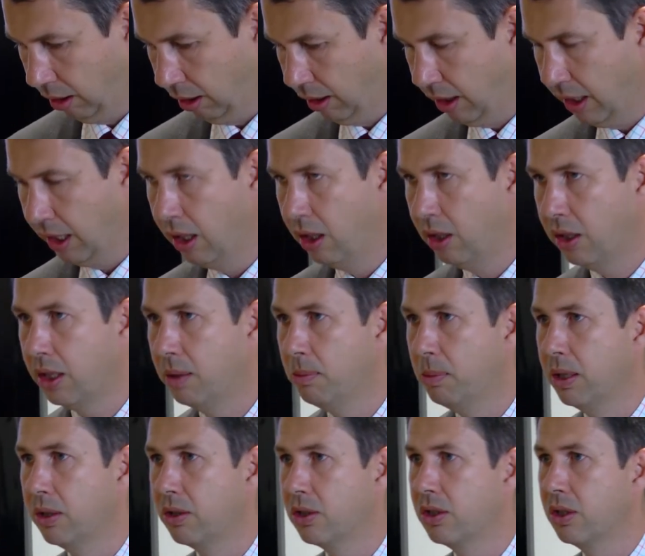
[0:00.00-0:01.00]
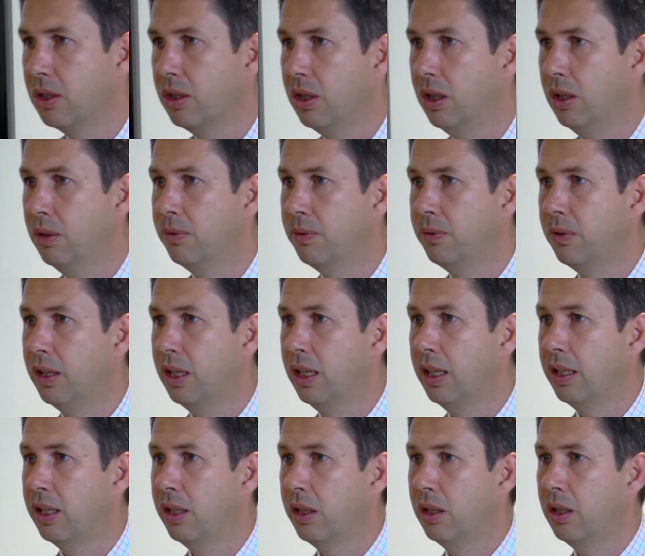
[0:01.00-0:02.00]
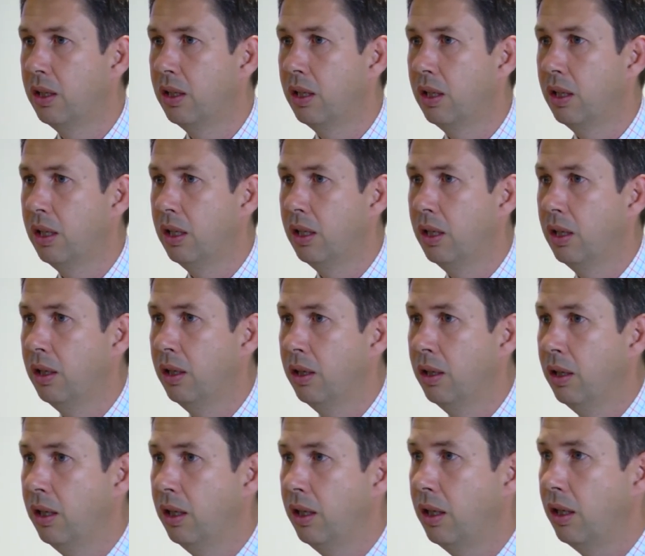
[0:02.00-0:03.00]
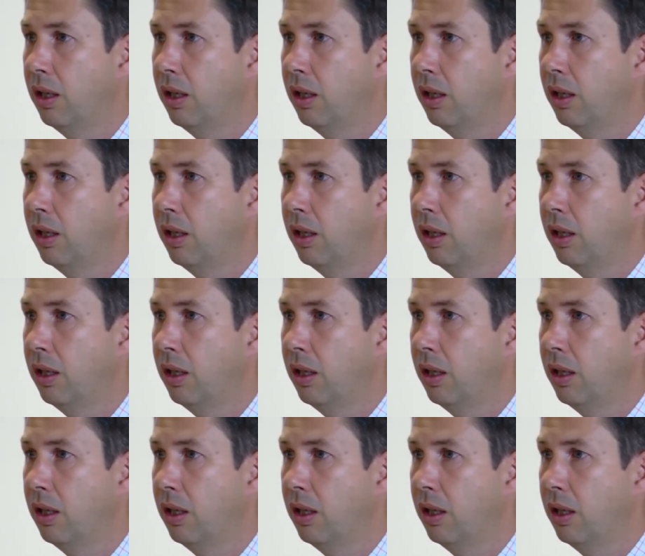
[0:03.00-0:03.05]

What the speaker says: the arguments of the